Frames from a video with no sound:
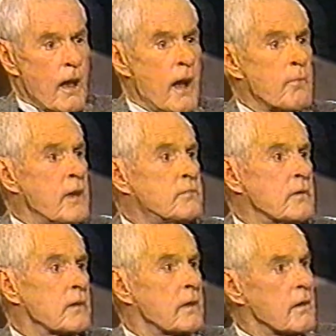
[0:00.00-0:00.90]
I'm
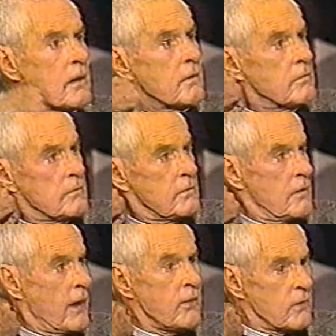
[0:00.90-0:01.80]
basically, I
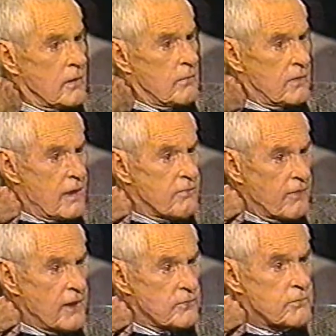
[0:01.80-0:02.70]
don't come to have
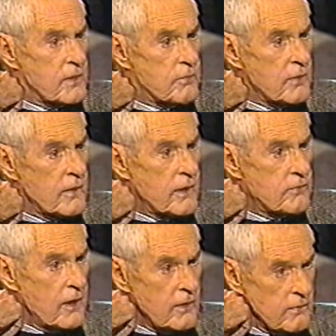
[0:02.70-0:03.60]
fights with people, and I
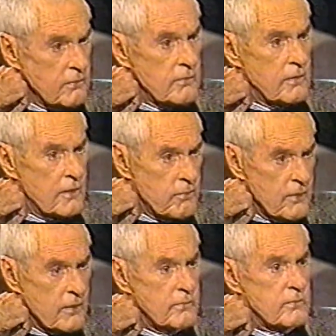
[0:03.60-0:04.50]
try to keep
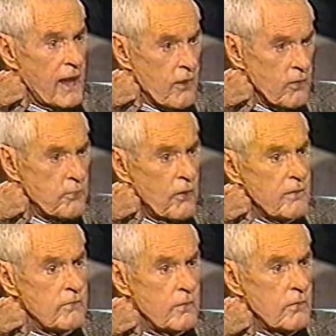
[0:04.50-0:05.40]
a tolerant
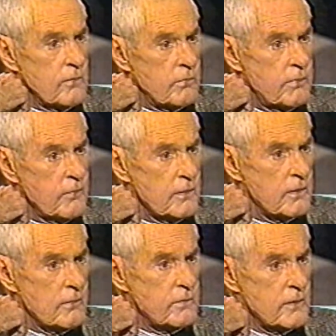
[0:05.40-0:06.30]
point of view, and people
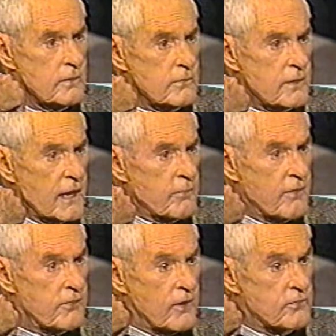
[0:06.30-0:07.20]
don't get in
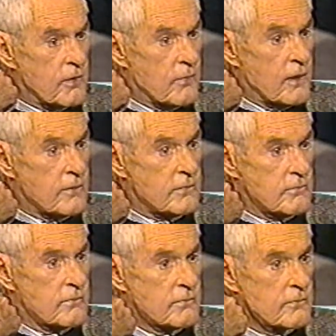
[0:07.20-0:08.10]
my face very much.
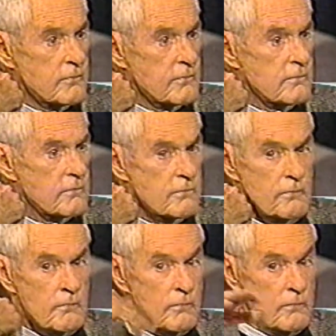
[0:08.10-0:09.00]

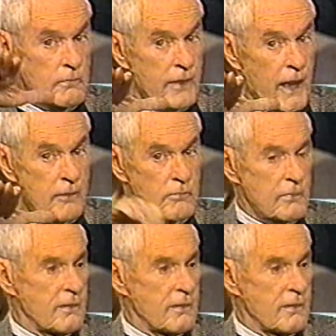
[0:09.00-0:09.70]
Yet.